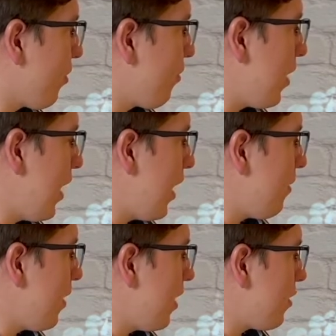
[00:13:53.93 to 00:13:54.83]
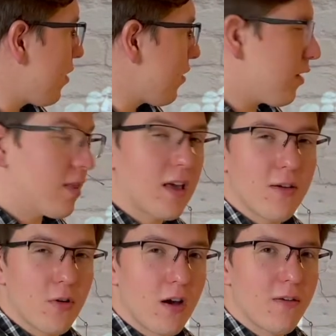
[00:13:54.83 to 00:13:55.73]
We just took the
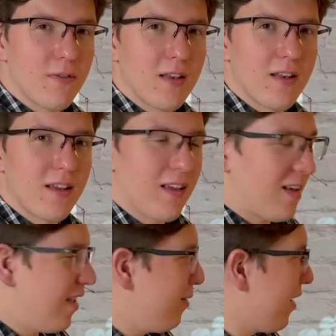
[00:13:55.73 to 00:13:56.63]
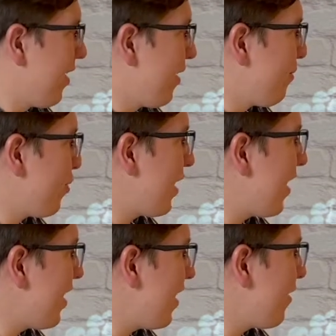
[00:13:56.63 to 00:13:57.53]
cover off and
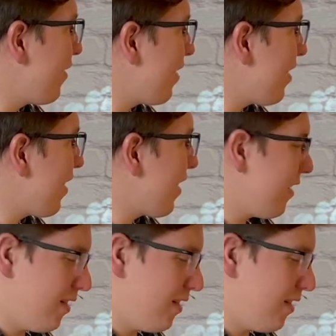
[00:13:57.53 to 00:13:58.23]
pretended it was the